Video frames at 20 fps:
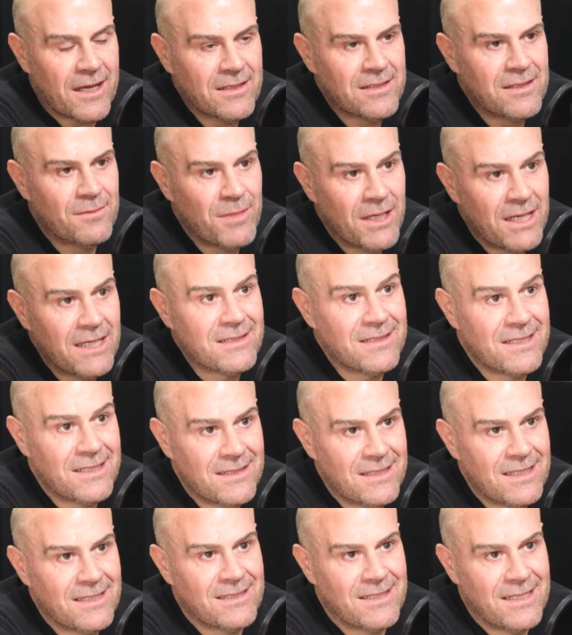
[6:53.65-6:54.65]
Because there'd be
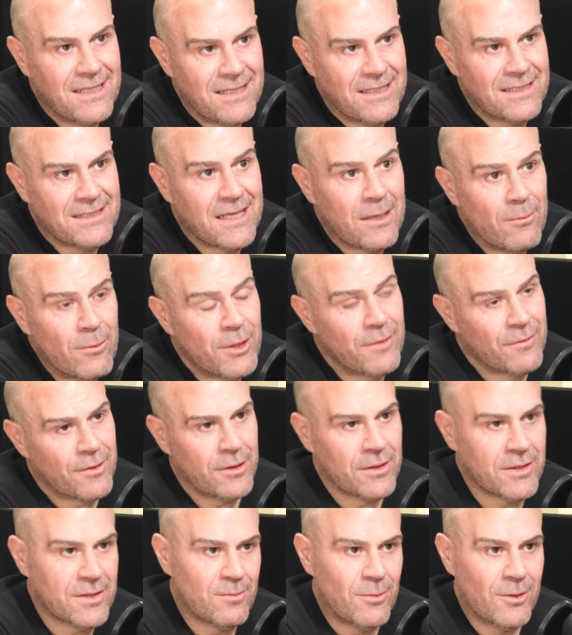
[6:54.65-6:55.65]
listeners listening to this saying, well, you've got
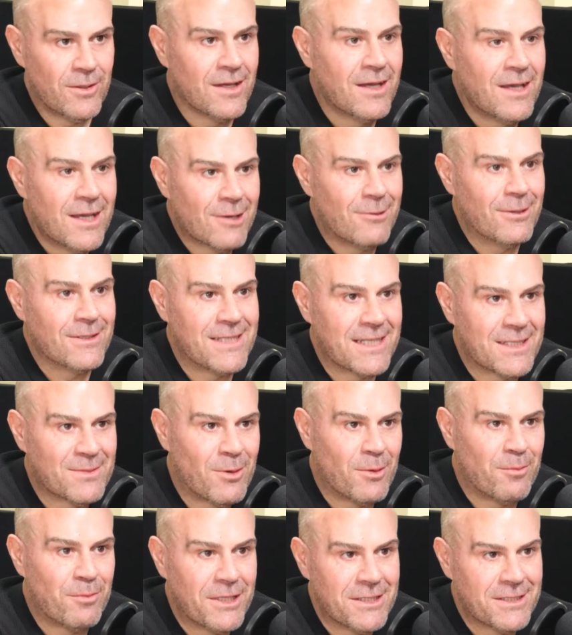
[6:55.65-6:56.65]
the Queensland
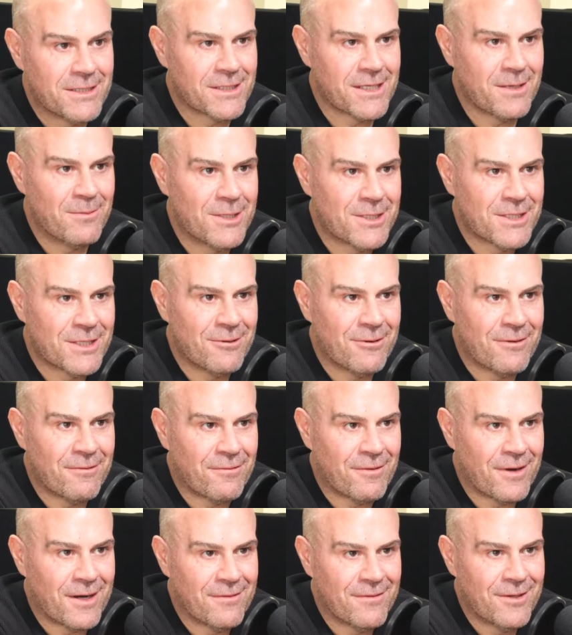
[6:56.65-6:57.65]
Small Business Commissioner in
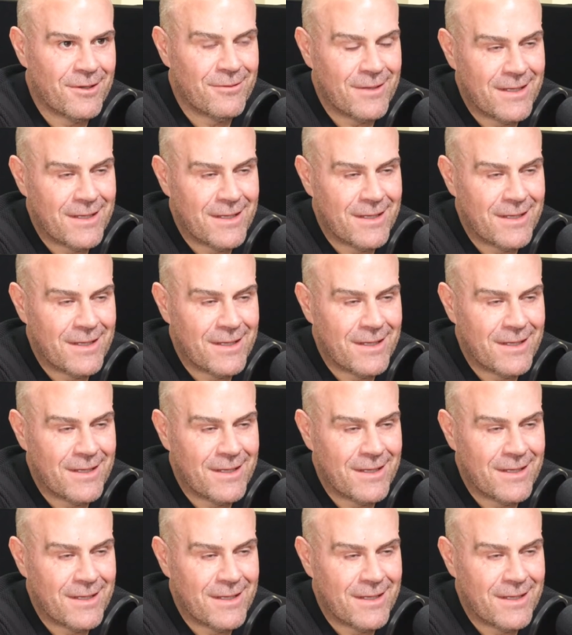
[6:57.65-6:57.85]
front of you,